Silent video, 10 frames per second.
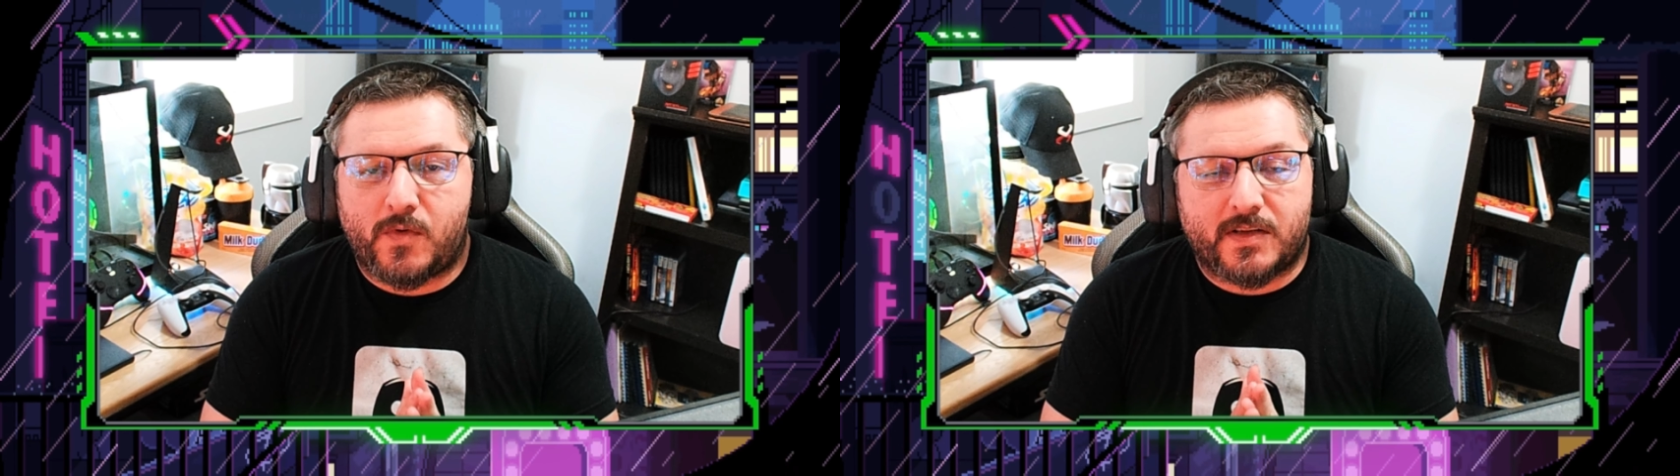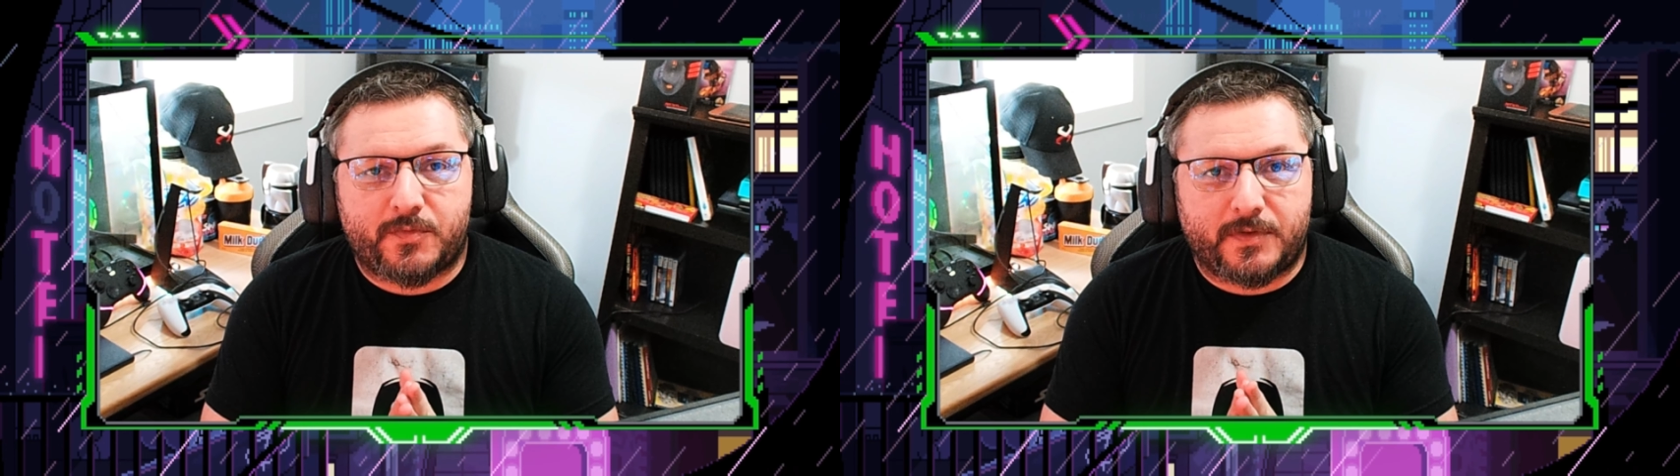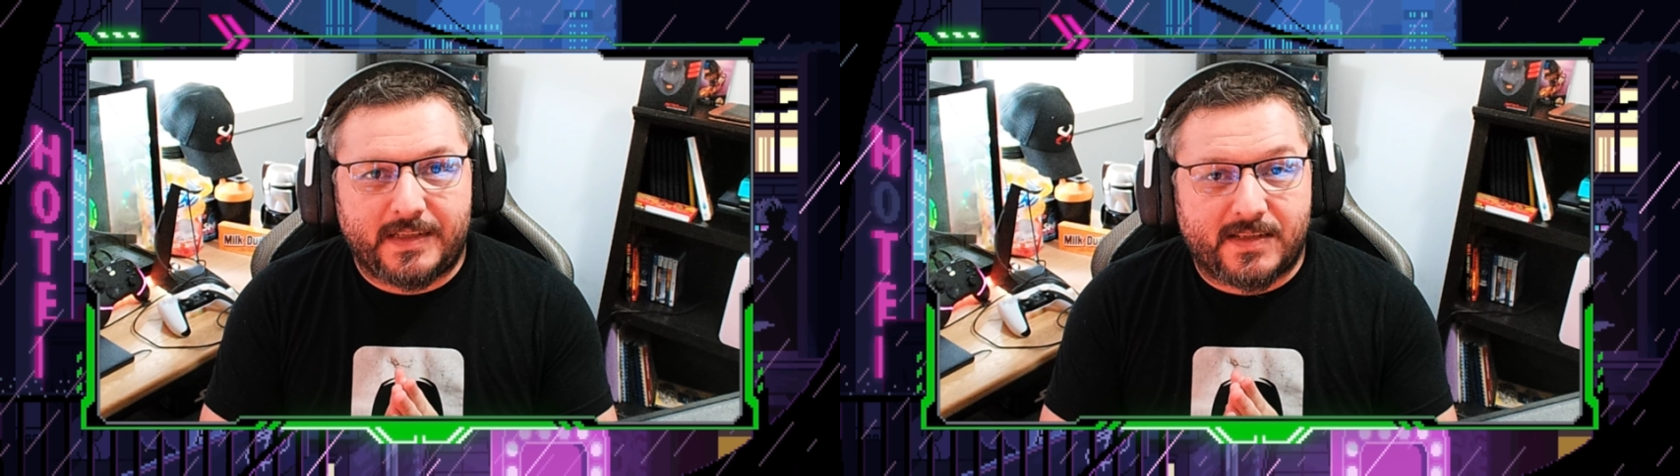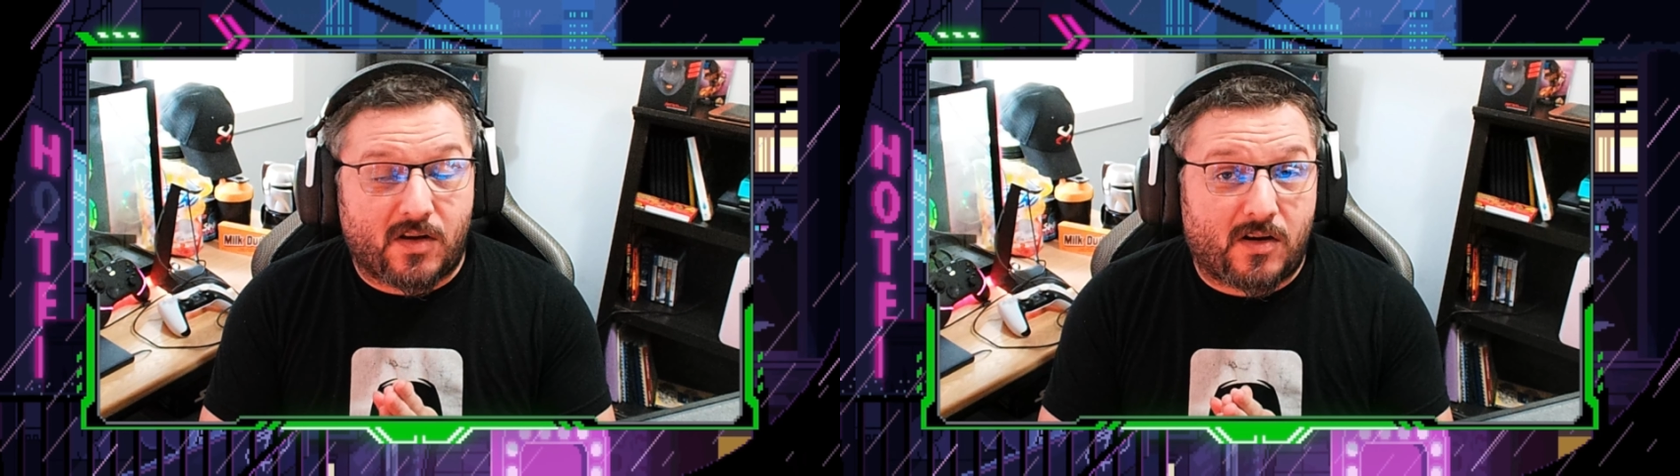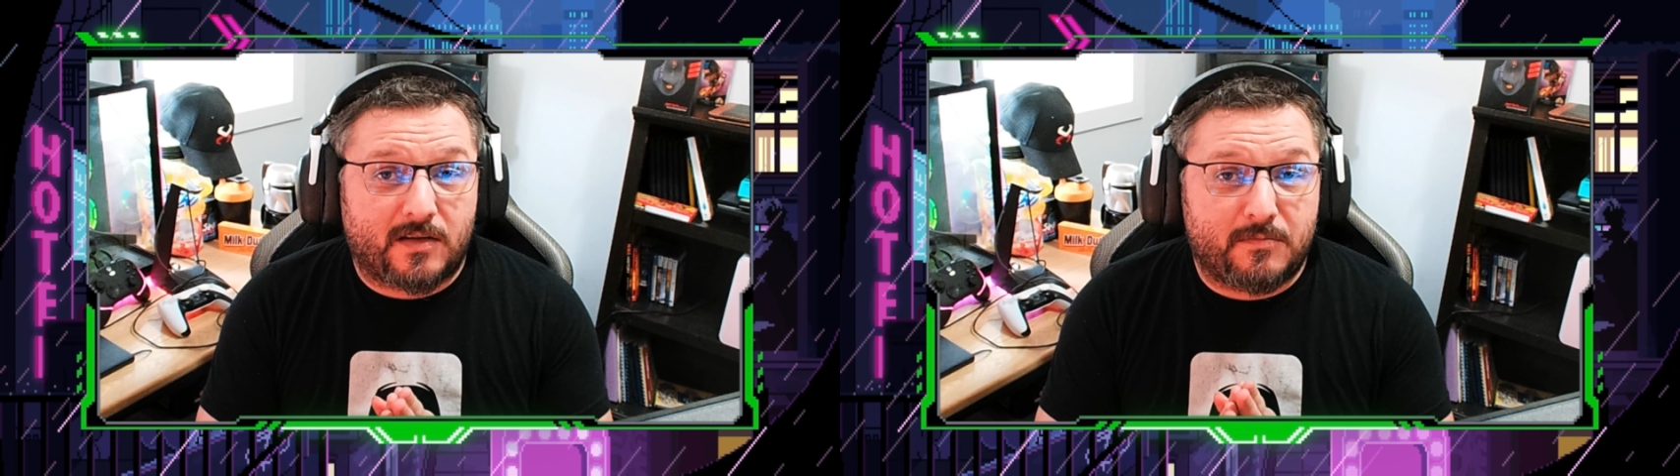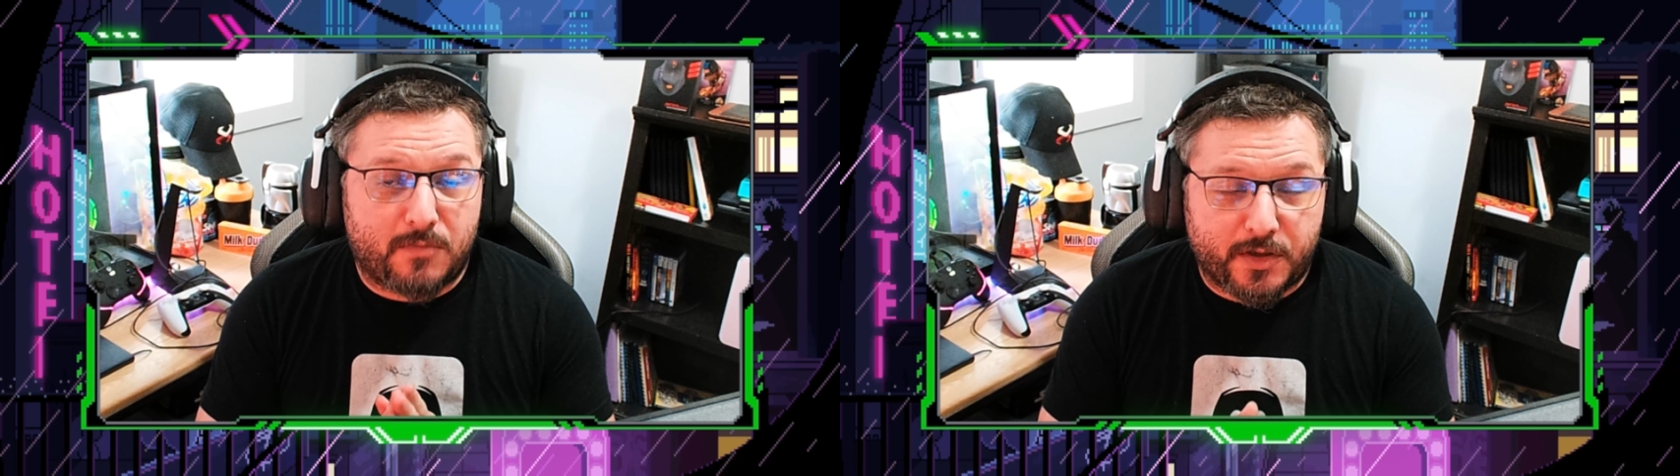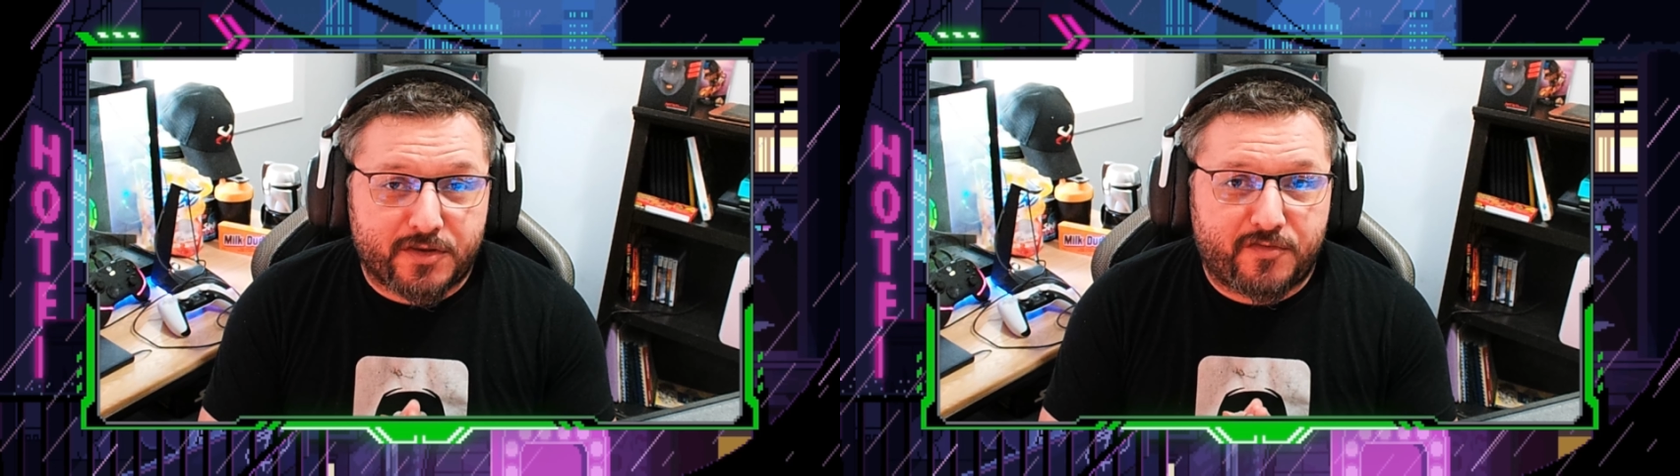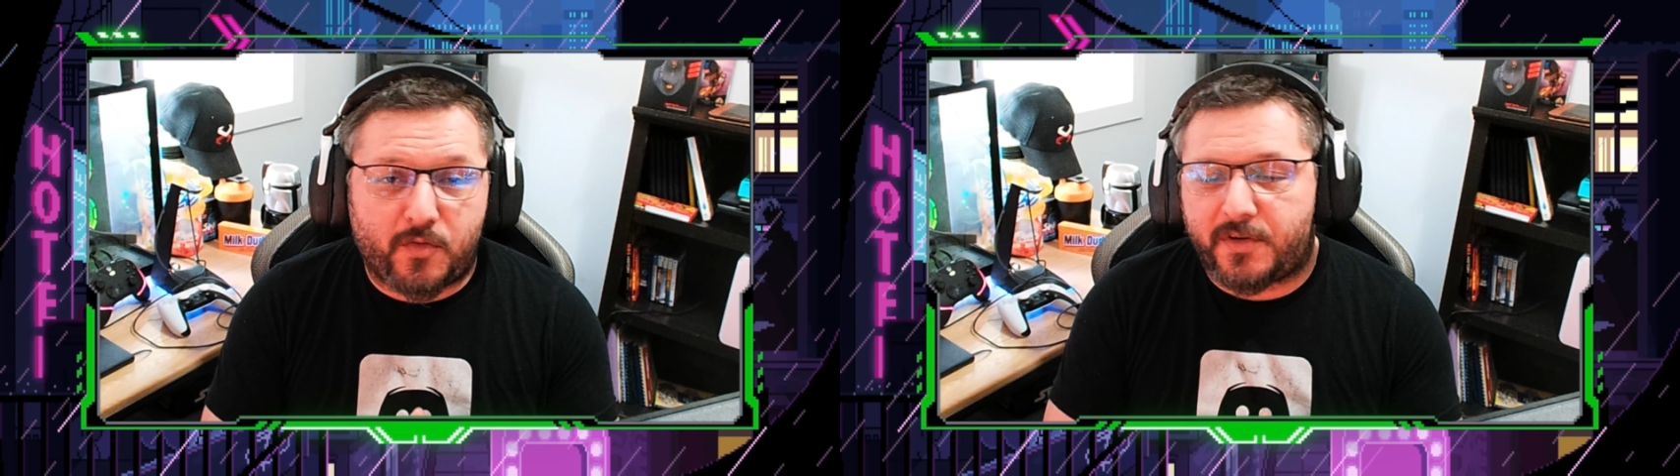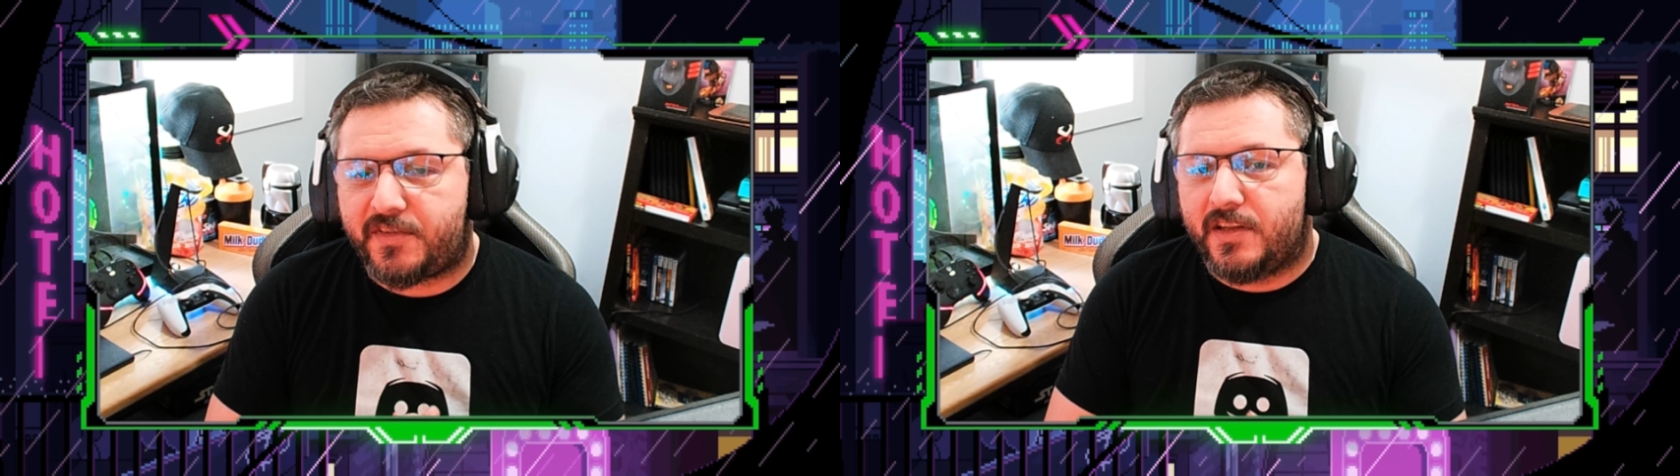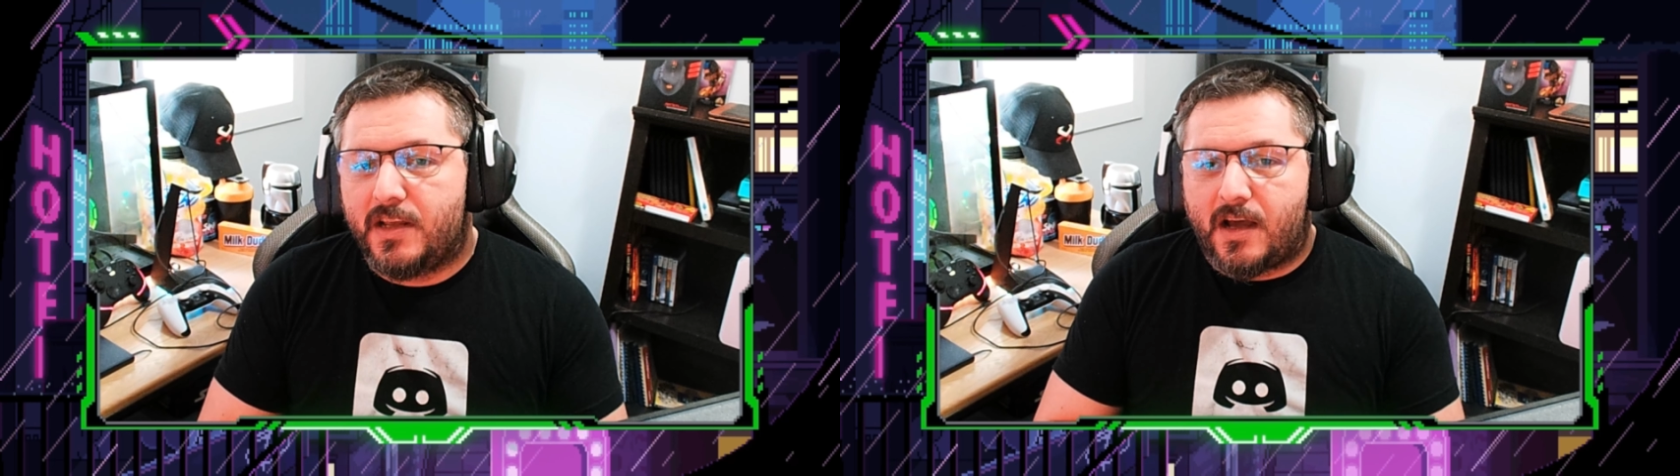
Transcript: was released on March 4th,